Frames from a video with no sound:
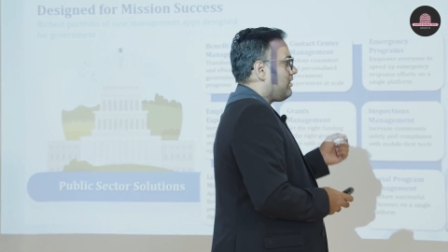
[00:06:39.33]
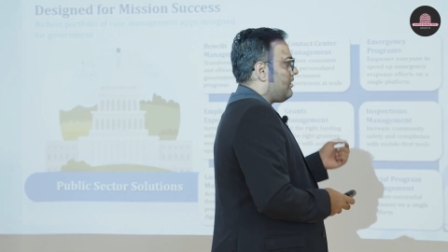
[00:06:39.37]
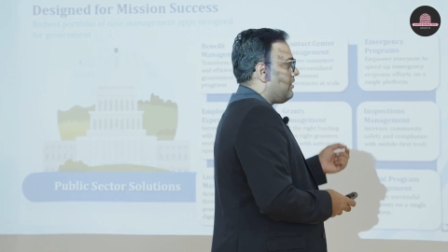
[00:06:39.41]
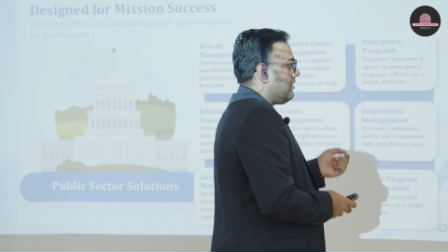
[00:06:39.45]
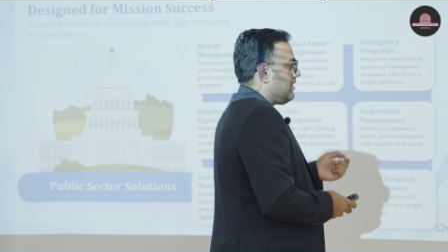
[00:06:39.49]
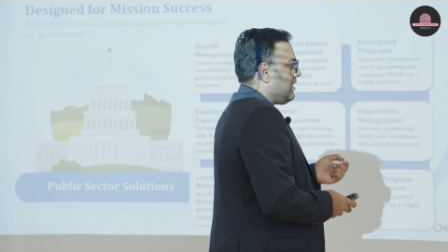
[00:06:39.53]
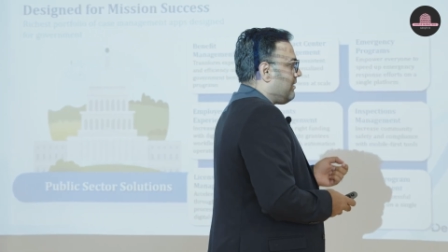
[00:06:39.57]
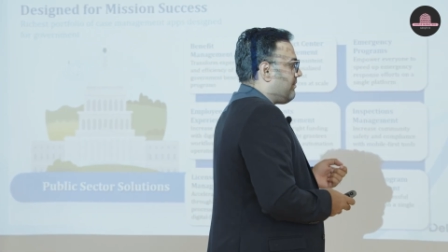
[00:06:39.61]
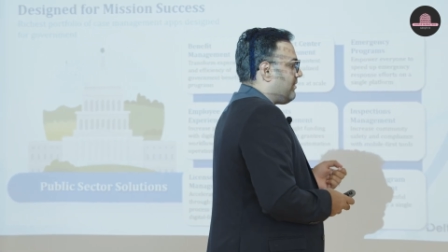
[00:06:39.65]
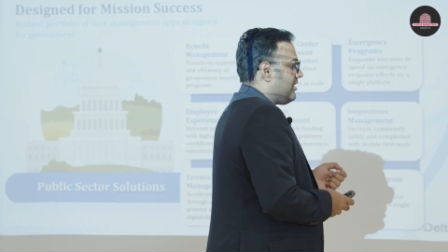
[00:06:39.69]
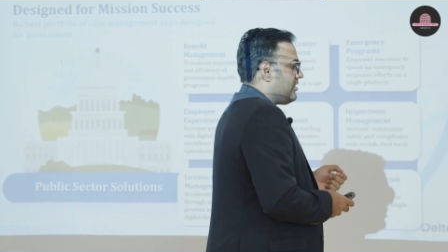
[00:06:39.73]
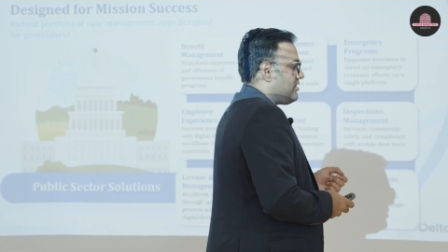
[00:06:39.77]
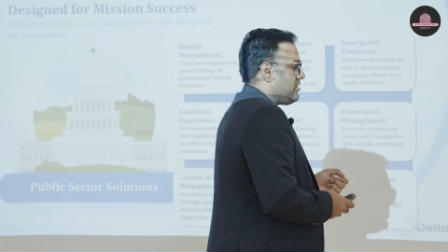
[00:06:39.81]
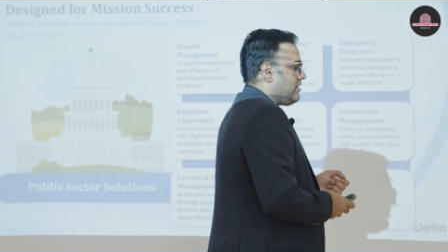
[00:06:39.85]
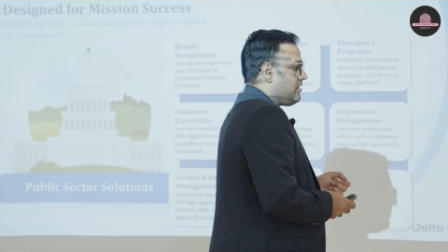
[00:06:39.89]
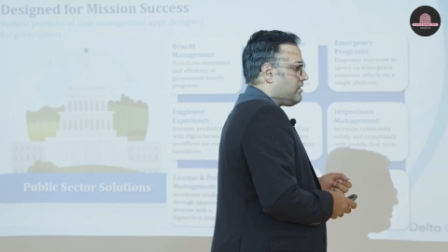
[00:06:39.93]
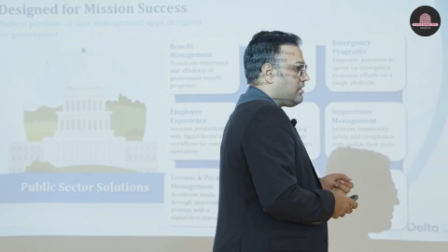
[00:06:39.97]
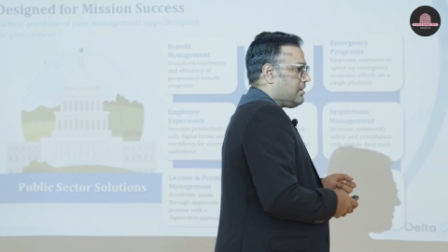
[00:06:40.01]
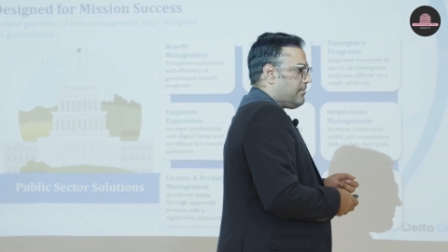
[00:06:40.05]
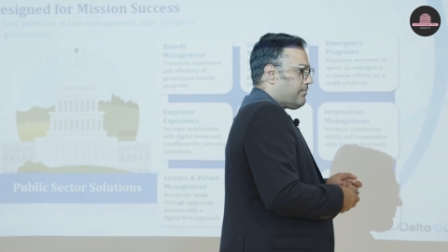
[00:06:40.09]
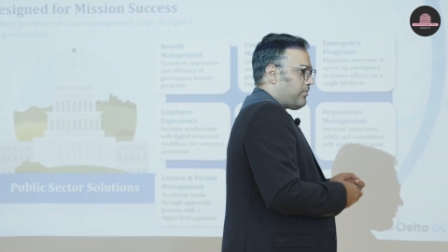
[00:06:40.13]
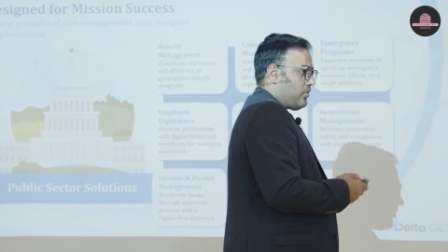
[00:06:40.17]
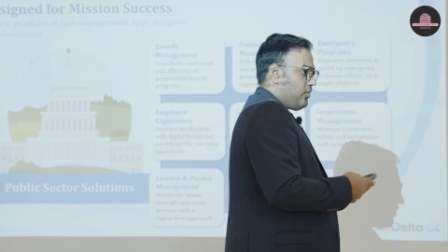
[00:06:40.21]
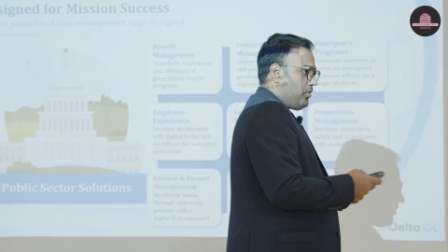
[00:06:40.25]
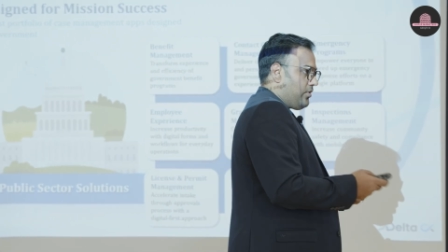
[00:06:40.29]

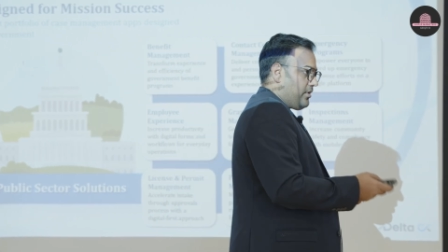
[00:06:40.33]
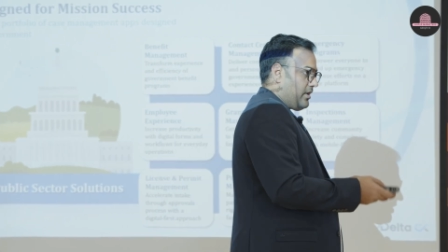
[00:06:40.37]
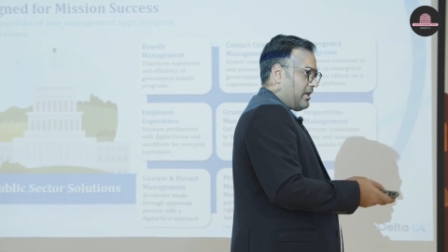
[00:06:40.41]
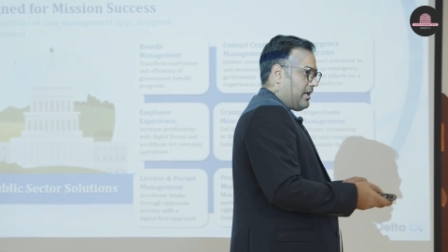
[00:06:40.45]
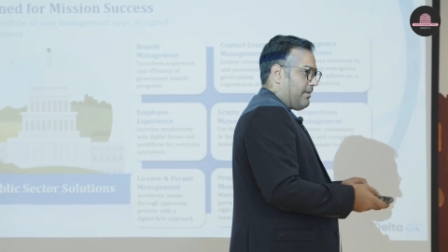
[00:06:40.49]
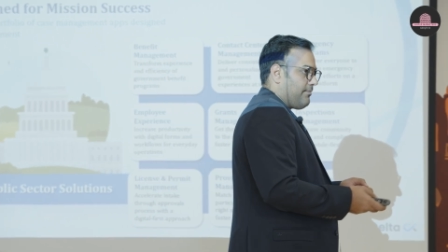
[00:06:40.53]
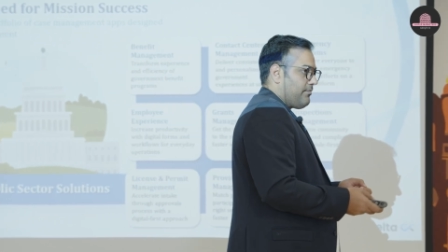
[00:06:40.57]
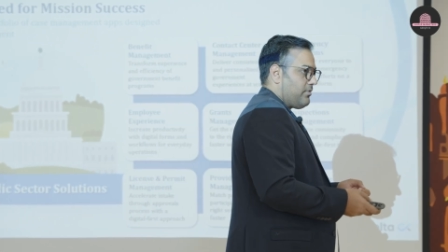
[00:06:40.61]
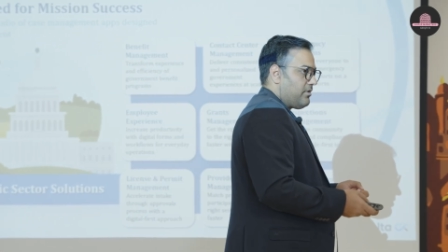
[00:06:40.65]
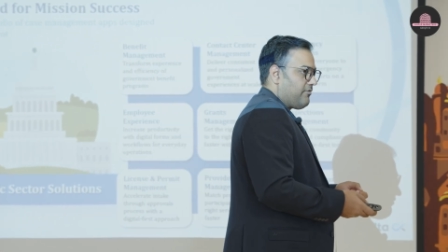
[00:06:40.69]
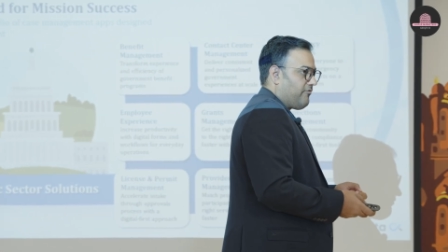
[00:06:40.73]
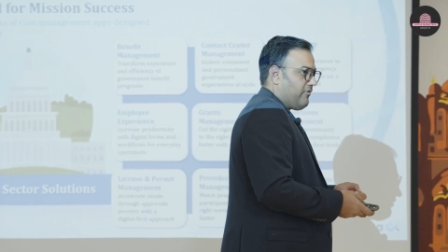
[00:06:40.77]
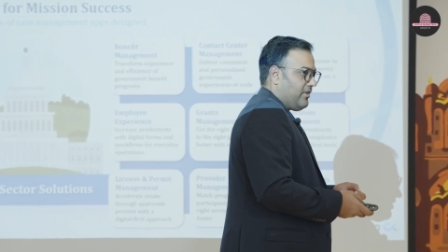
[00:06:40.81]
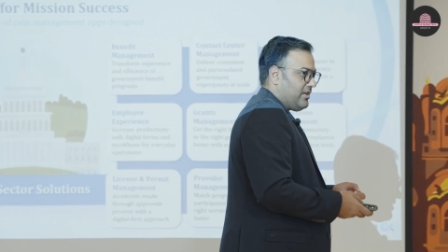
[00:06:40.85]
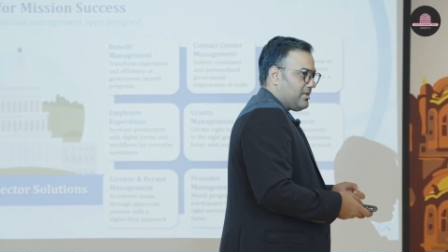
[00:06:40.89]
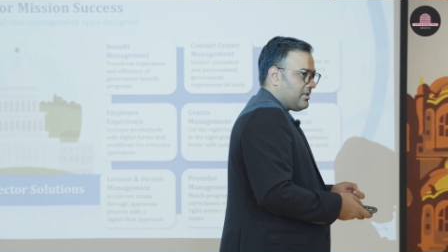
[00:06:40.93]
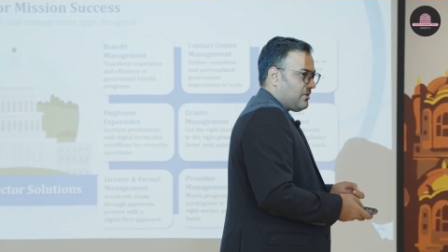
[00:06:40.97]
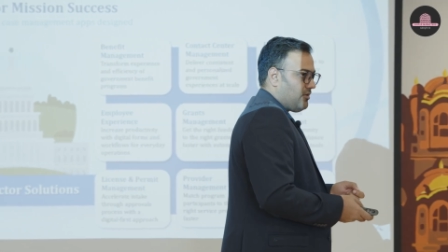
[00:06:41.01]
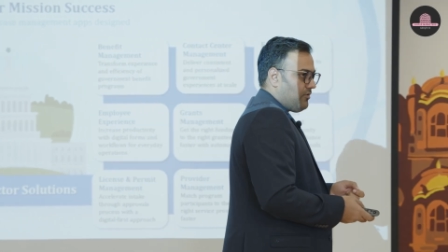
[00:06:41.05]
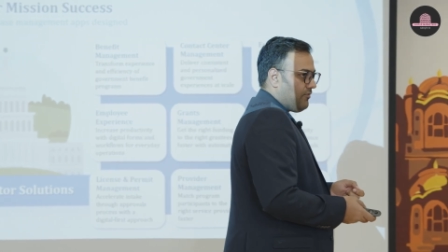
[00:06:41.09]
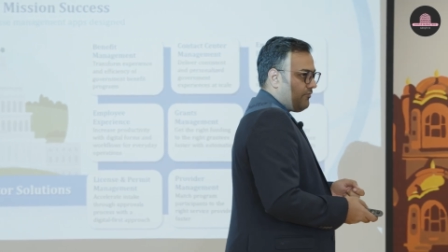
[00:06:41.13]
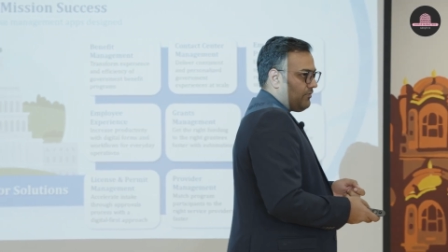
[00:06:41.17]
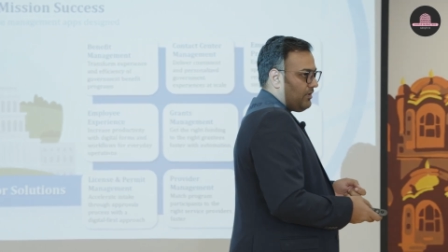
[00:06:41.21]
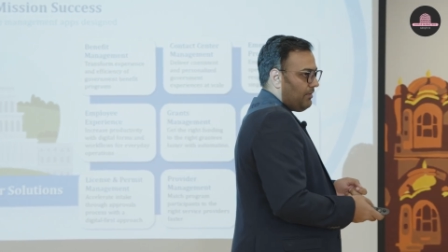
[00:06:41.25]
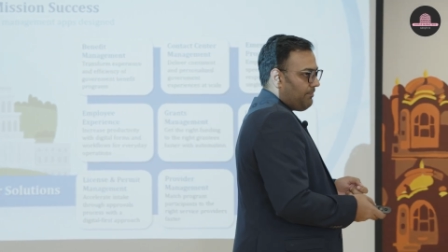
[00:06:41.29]
emergency programs
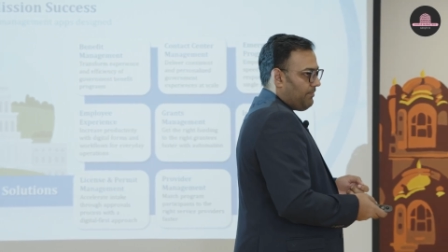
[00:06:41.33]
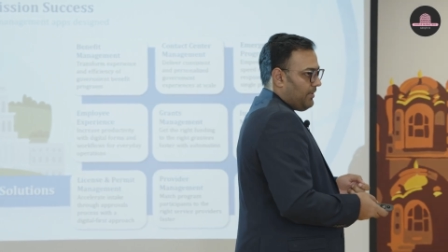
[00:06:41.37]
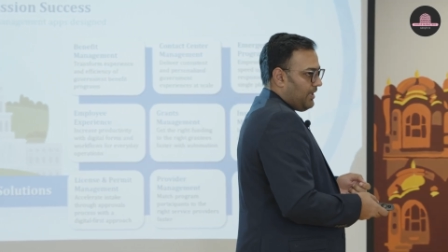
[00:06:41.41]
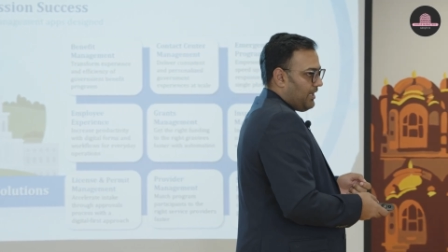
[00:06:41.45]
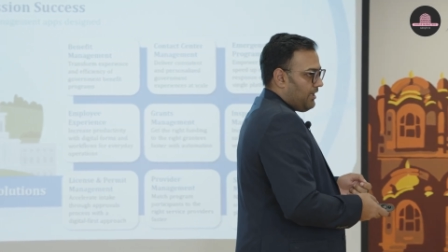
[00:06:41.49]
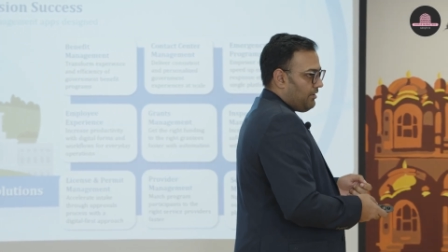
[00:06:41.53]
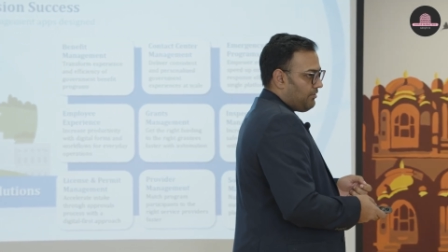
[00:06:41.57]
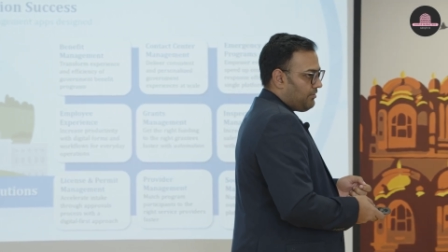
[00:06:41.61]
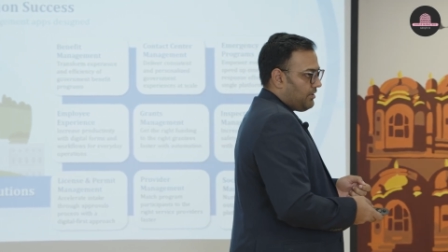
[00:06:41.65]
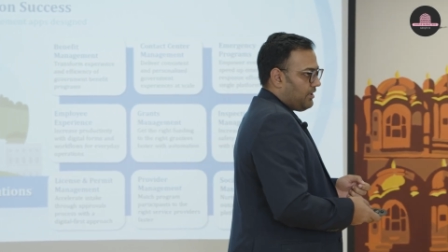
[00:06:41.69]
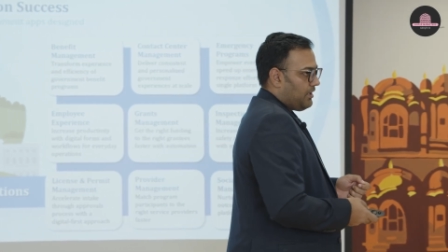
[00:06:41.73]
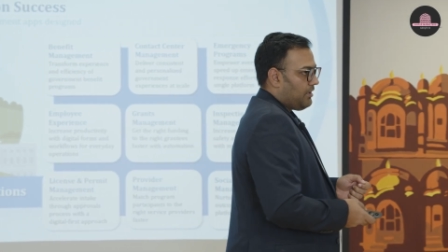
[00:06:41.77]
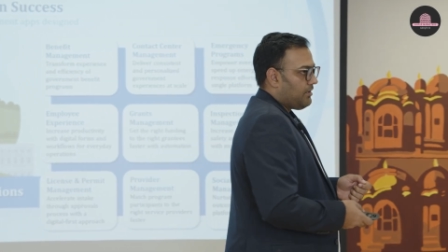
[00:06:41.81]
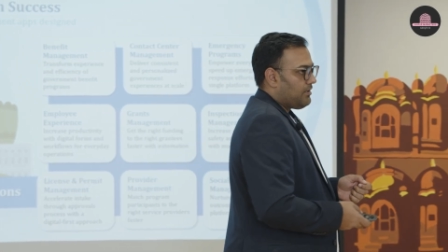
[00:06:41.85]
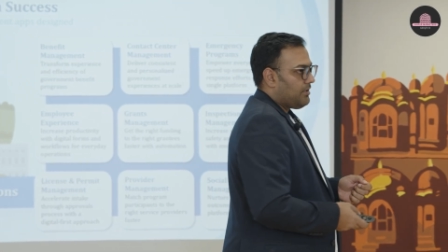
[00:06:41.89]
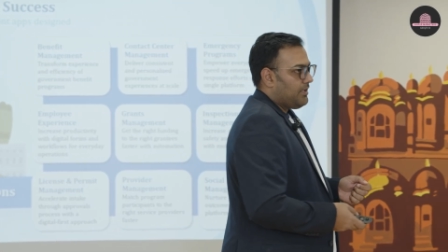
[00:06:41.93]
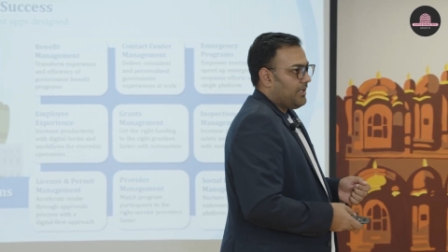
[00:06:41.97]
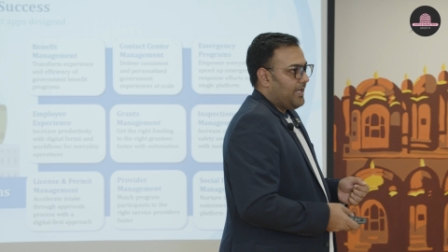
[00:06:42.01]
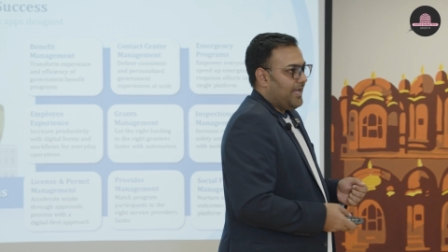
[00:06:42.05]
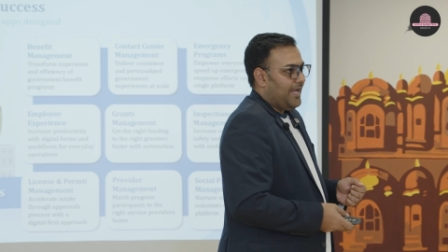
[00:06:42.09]
feature of the PSS,